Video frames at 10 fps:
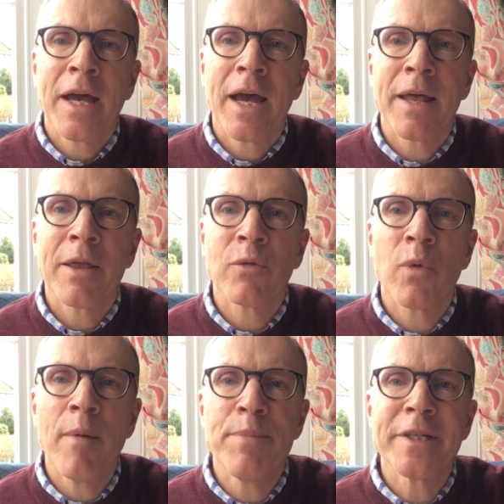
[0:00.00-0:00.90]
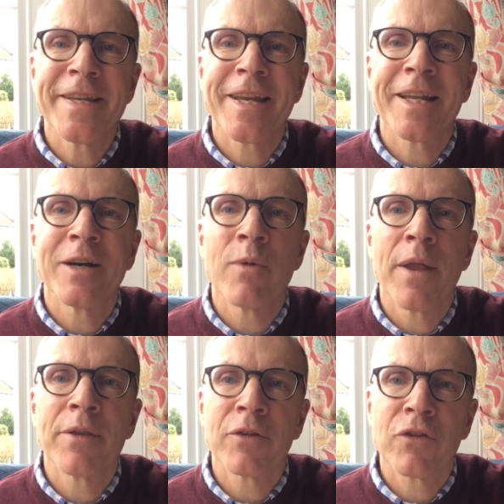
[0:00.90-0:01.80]
And there was one particular
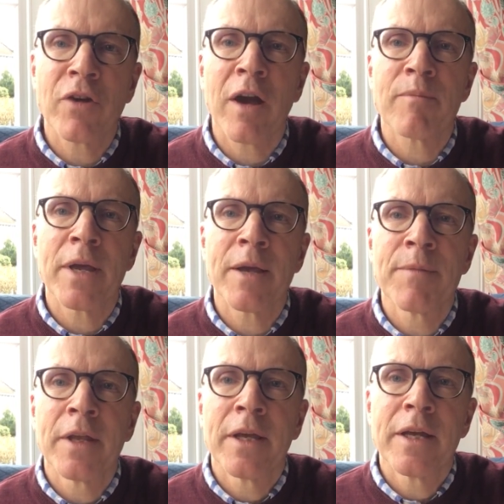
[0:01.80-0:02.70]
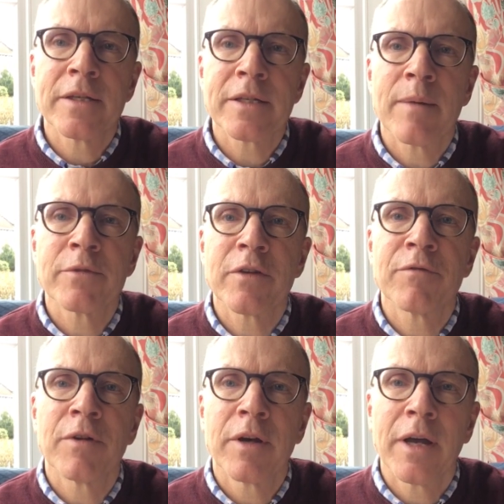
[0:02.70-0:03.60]
one that struck me in terms of